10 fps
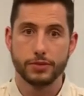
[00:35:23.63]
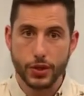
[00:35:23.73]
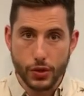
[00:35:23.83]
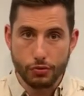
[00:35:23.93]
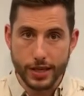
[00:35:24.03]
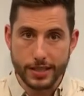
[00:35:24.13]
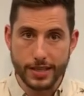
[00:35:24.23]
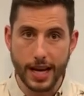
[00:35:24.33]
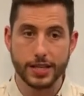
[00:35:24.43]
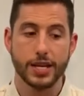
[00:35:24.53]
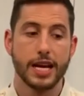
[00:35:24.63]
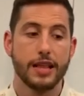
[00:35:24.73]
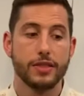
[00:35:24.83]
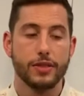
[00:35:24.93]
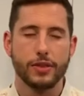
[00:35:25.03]
do research
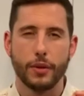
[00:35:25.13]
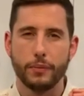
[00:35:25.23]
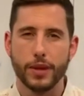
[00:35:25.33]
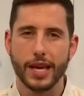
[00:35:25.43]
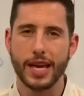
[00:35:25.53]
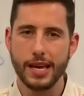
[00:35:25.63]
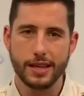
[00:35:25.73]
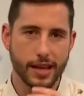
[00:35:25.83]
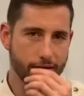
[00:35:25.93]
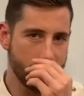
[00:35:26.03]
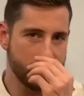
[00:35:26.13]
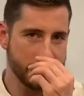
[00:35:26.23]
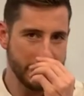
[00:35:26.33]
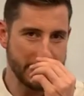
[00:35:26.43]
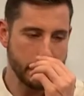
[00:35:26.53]
the, the key thing around
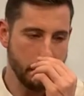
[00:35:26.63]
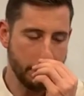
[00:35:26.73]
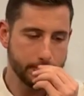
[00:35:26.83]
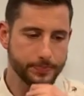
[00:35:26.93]
this is